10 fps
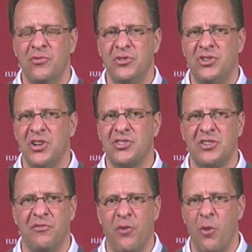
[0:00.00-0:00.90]

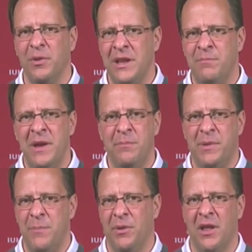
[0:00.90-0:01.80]
just verbally beat
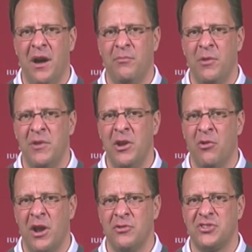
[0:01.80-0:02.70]
people up when we
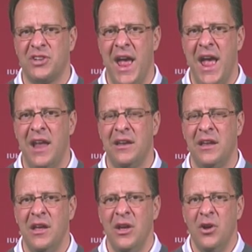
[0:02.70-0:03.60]
don't understand
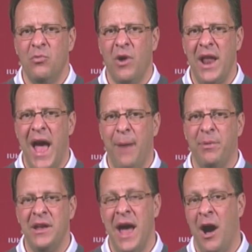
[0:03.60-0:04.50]
what
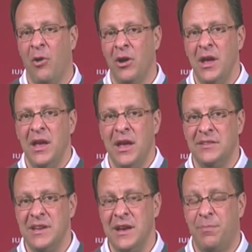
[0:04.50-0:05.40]
happened. Now,
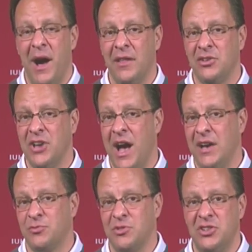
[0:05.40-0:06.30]
is he
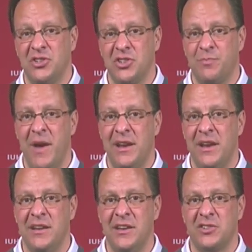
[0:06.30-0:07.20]
apologized? Was he suspended
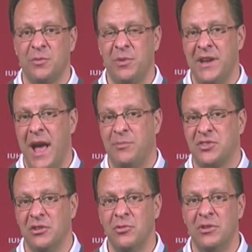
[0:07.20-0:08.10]
and disciplined?
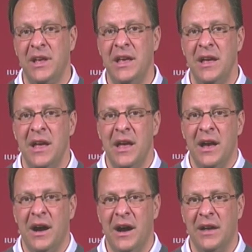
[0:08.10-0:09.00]
Absolutely.
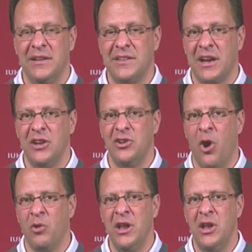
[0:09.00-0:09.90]
Does it
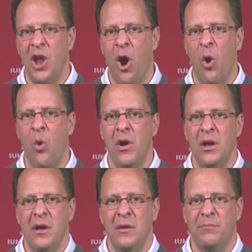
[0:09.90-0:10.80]
condone it? No.
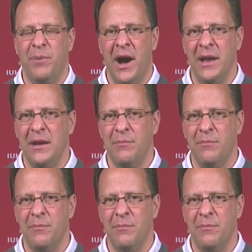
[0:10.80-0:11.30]
But